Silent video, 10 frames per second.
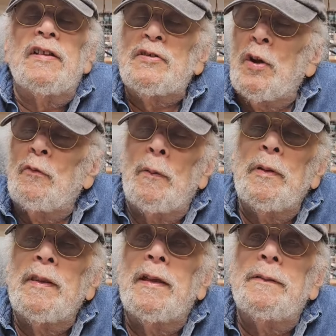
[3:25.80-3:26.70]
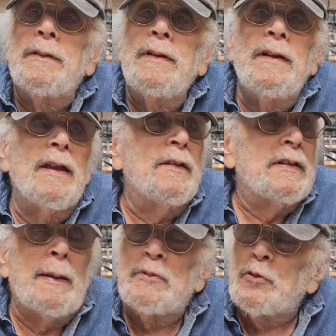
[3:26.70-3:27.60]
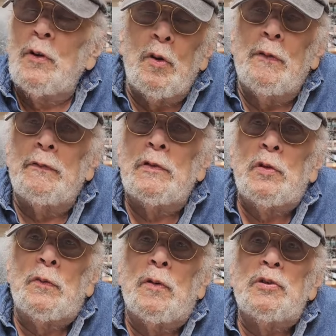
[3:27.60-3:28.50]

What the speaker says: Start rubbing that, and it comes right off of a toothbrush,